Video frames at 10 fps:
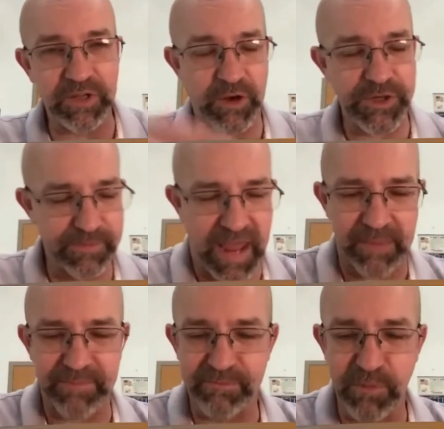large
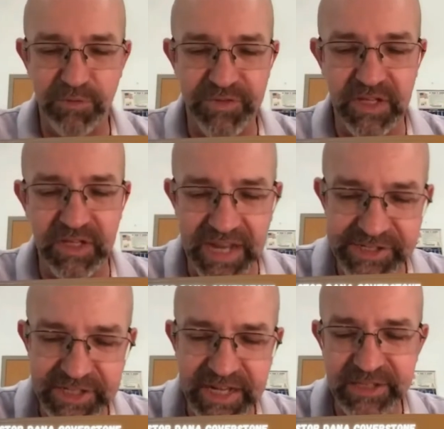map of both the
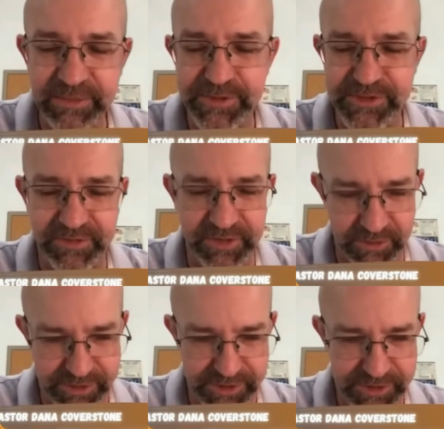Atlantic and the Pacific
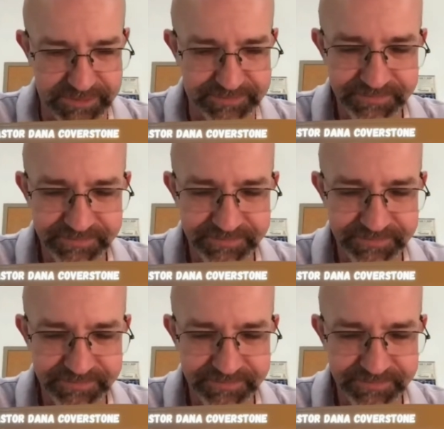Oceans.